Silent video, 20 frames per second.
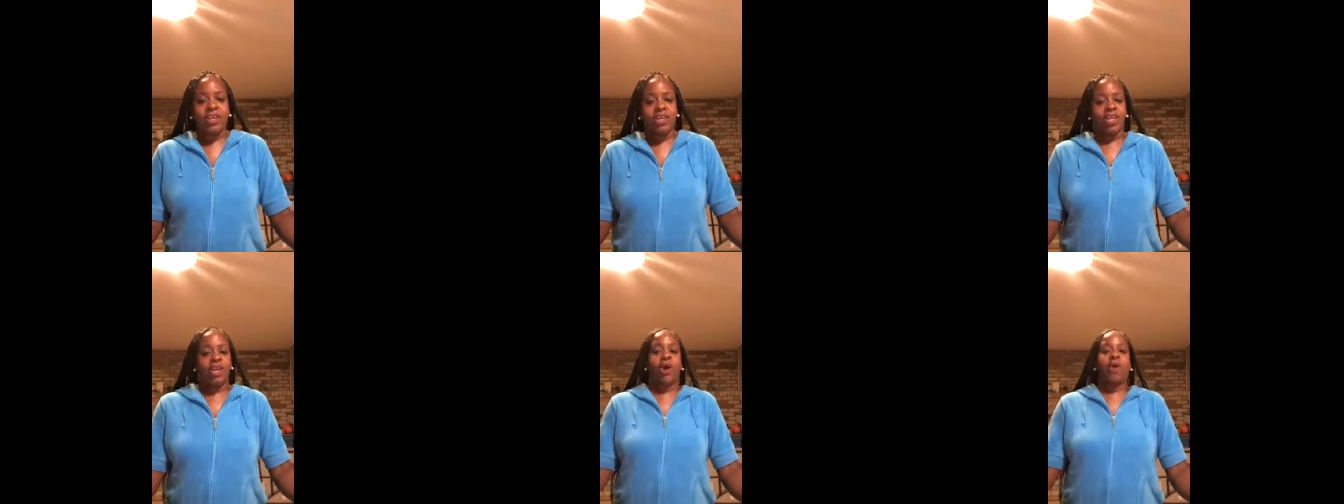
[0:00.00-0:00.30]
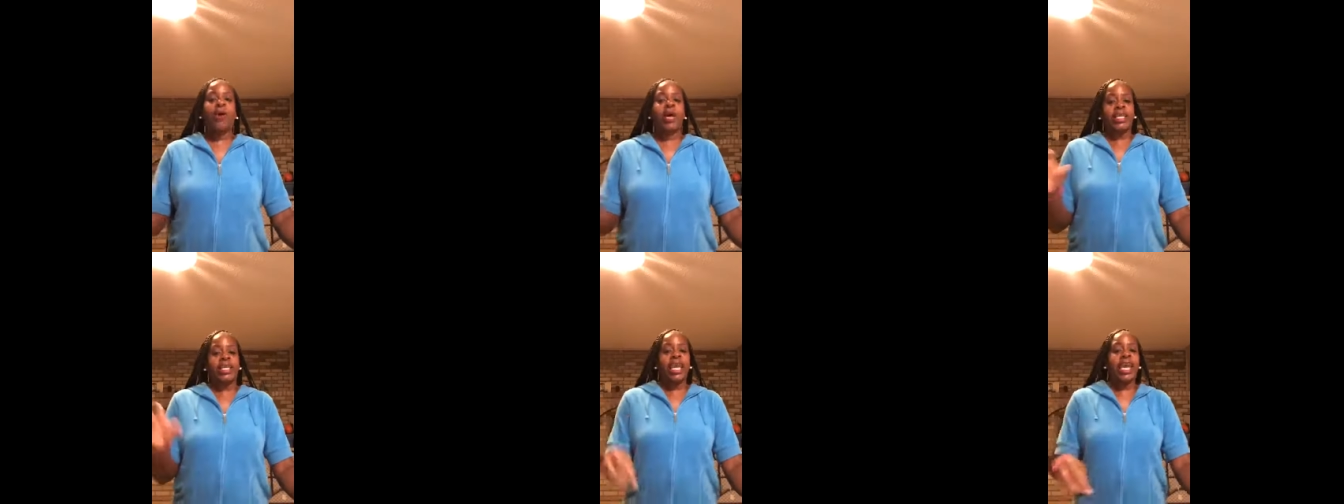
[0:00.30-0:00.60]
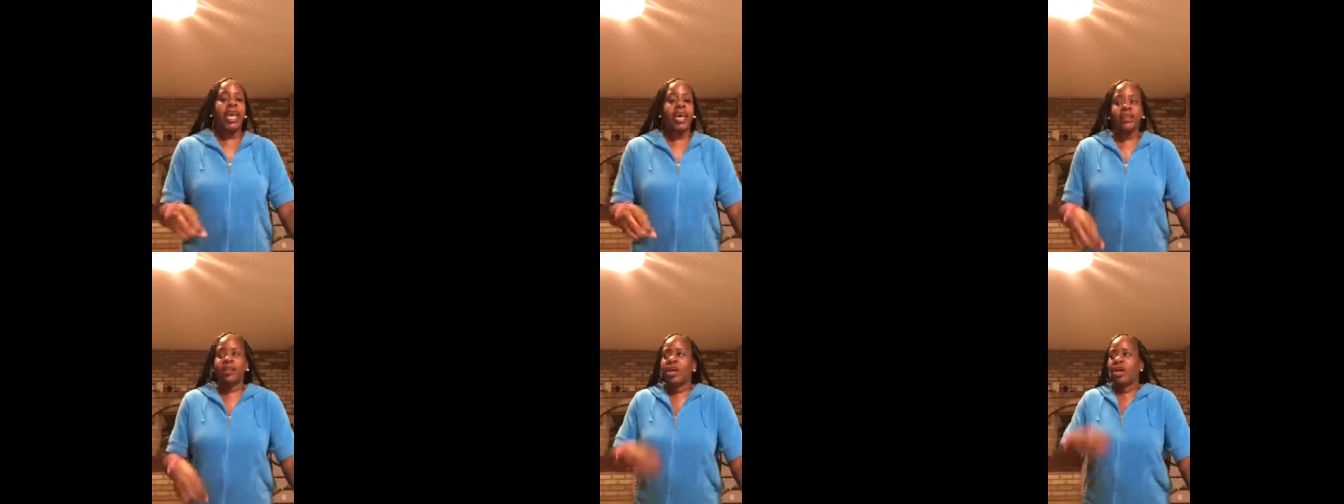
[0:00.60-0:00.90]
You know,
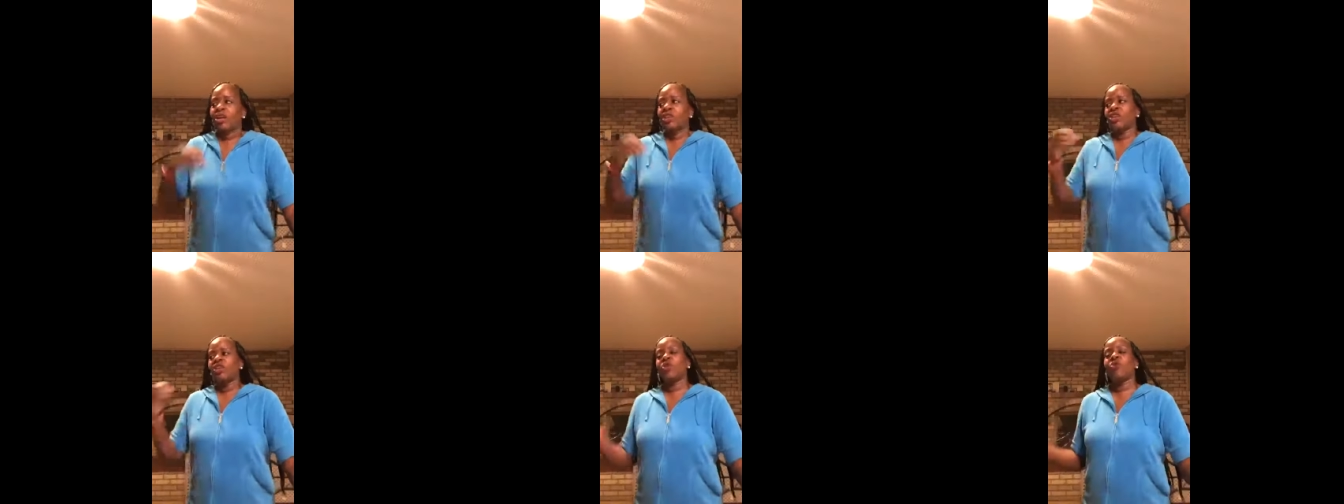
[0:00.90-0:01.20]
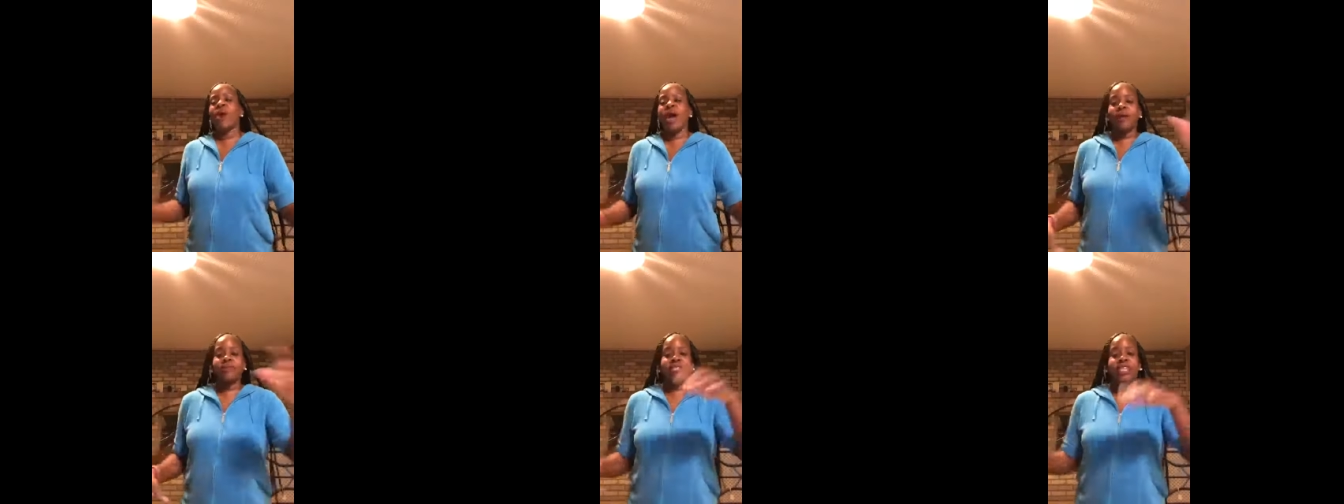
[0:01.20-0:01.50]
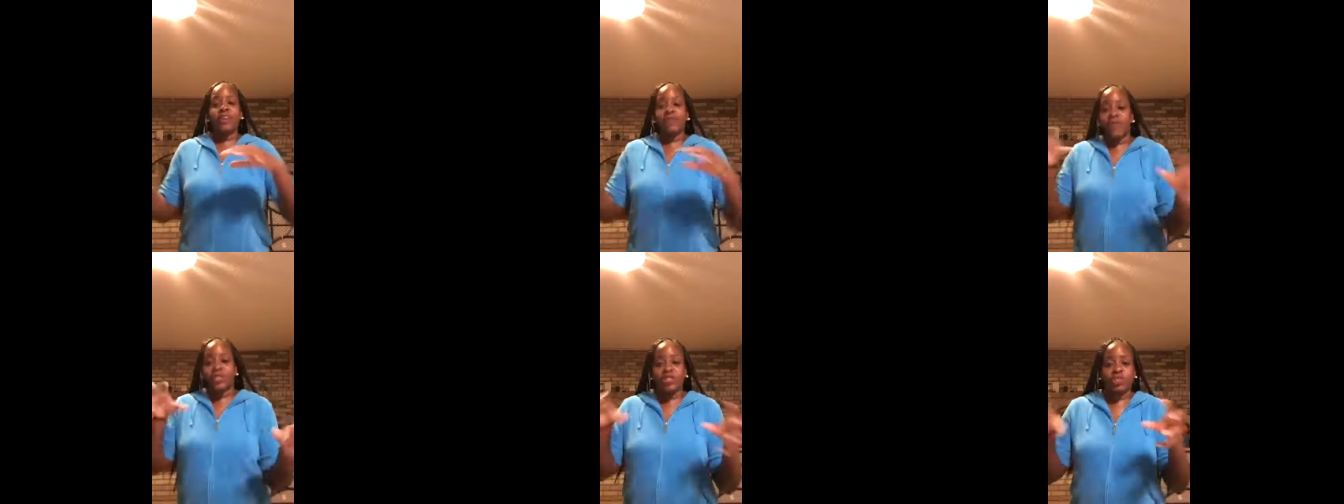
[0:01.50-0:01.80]
again, you have
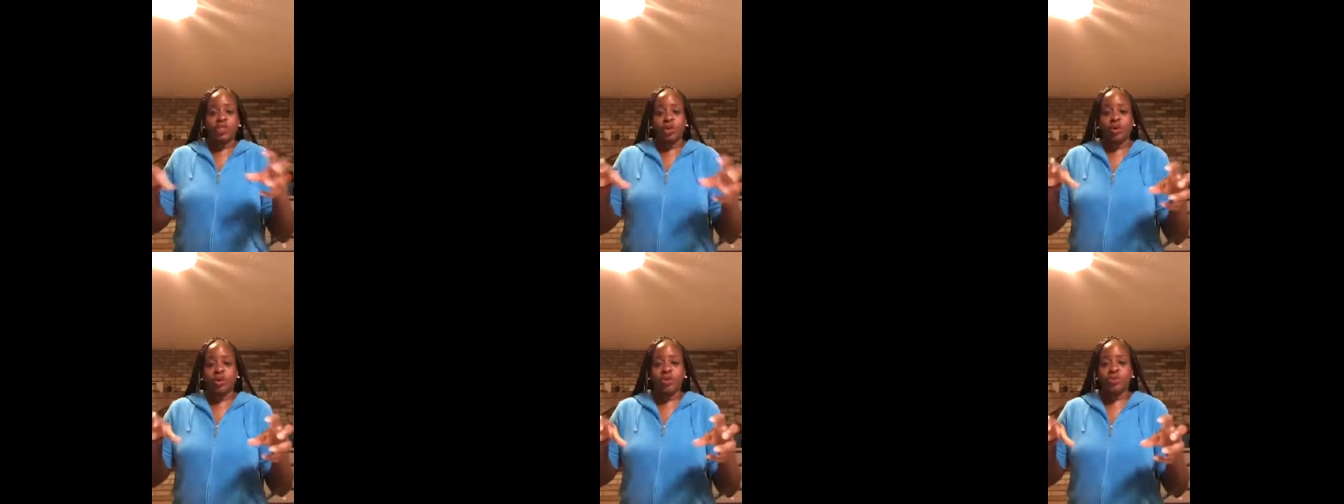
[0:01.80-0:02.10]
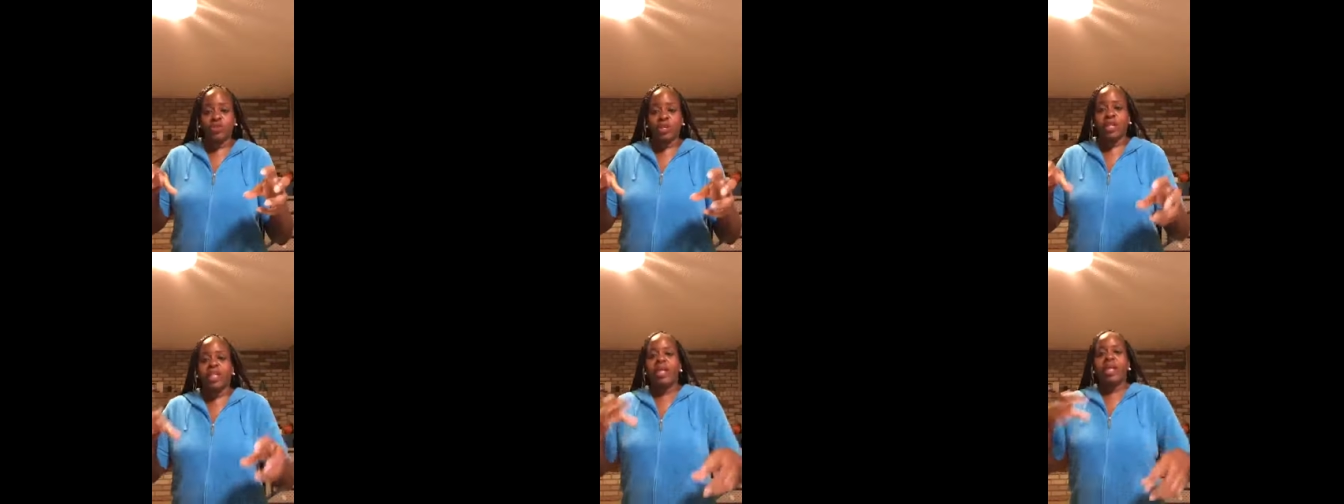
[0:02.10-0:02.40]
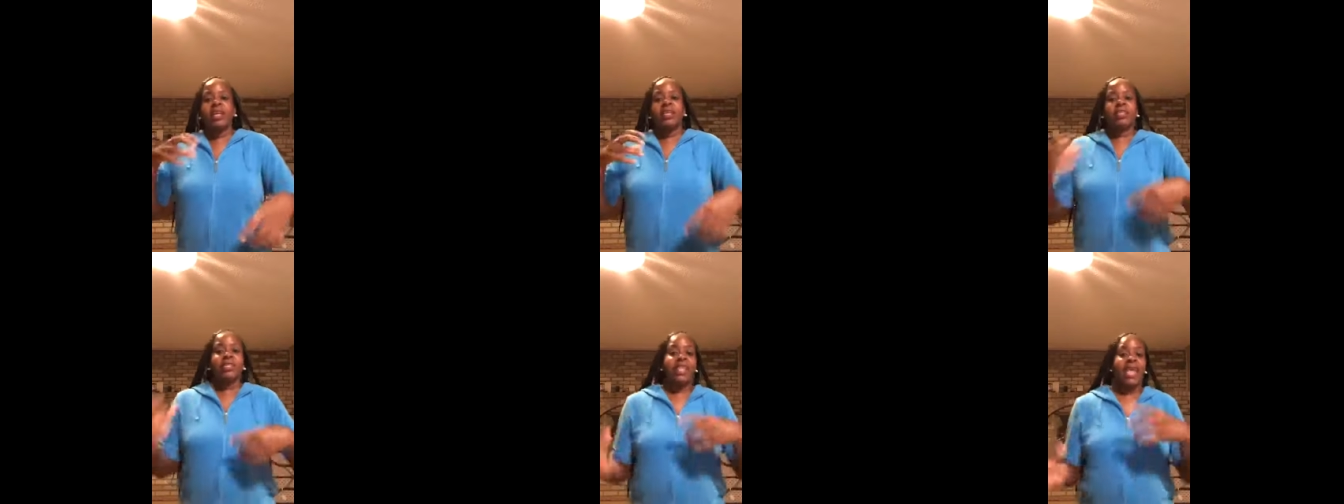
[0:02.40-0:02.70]
different children
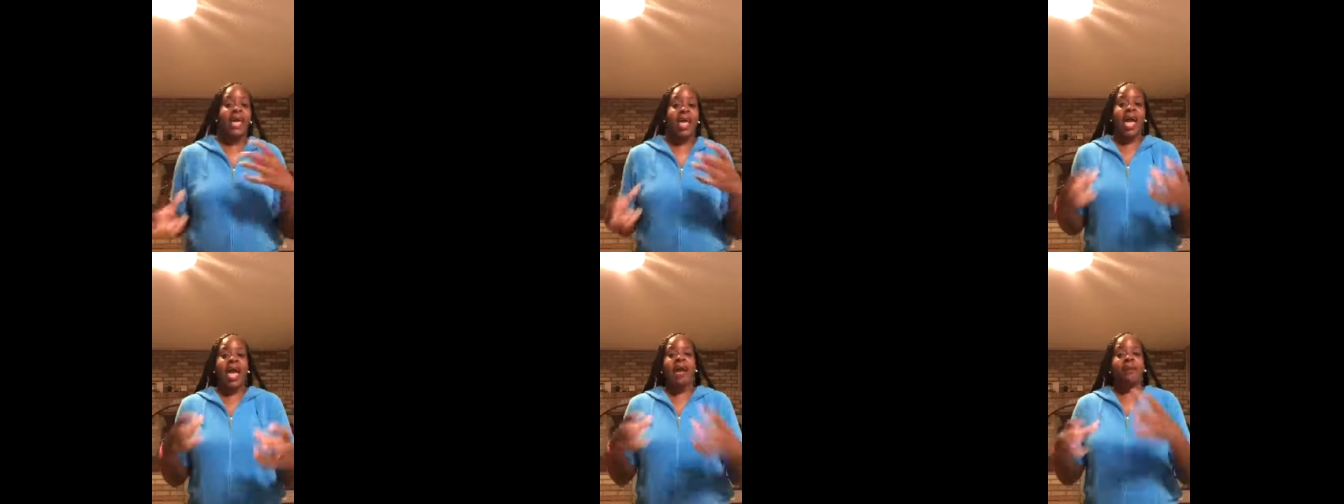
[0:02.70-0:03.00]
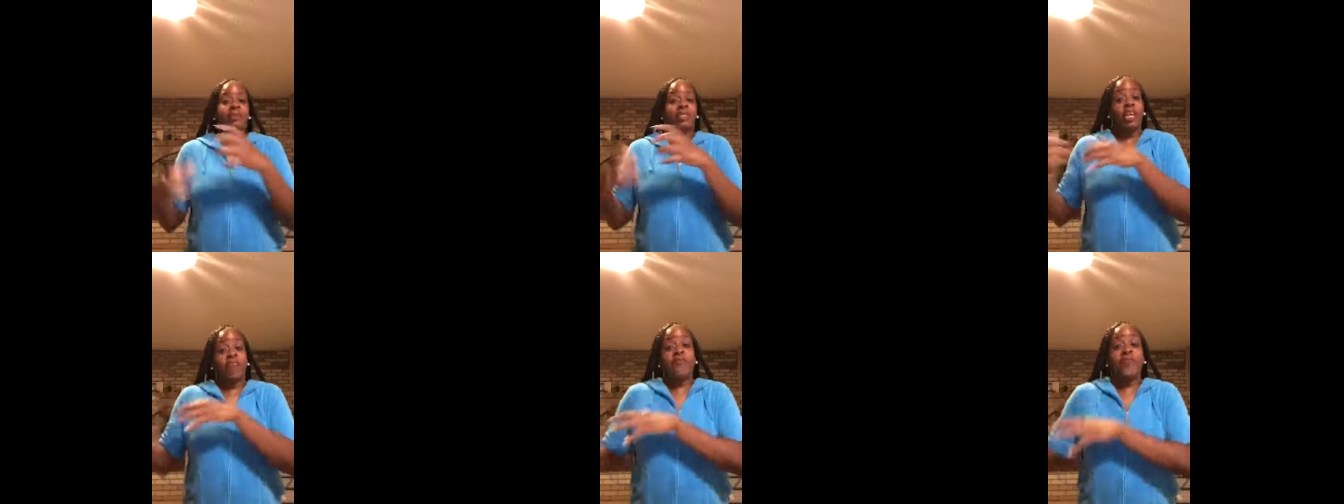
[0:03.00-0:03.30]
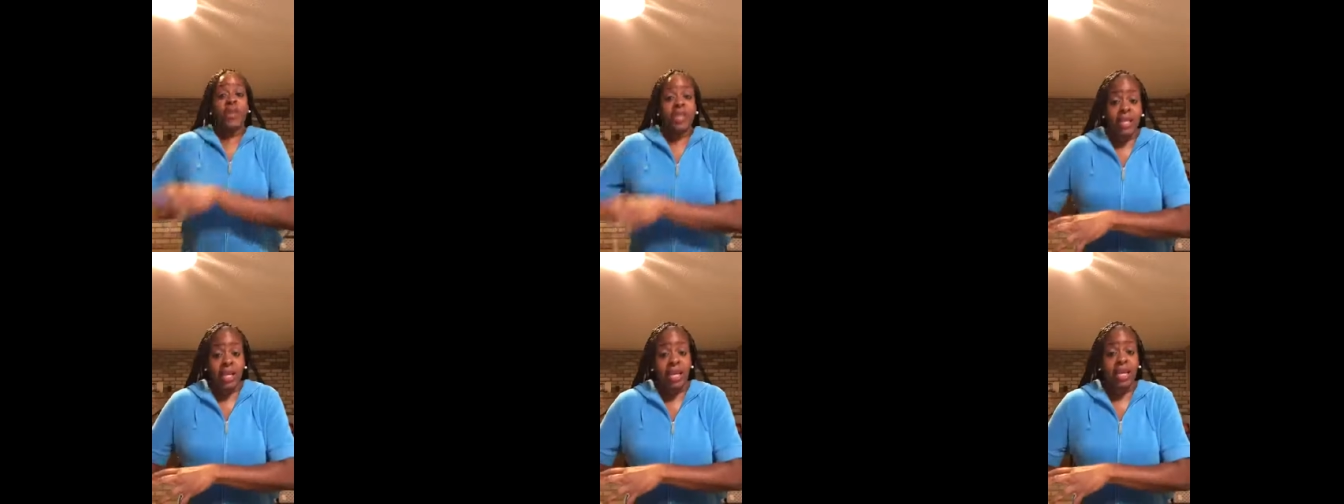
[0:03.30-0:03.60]
that have
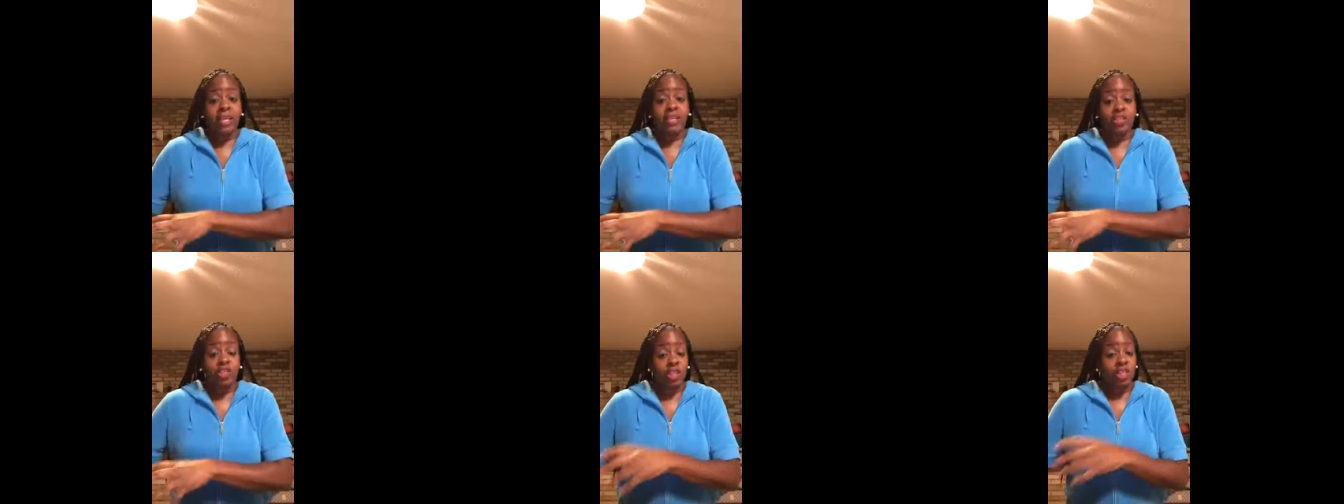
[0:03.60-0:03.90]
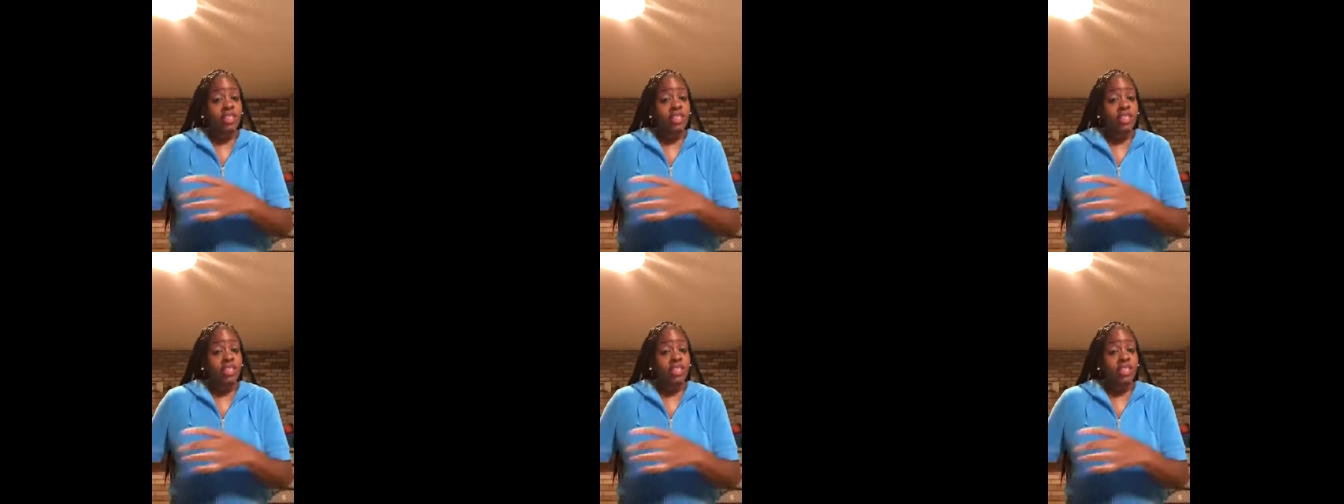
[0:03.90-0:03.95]
different needs.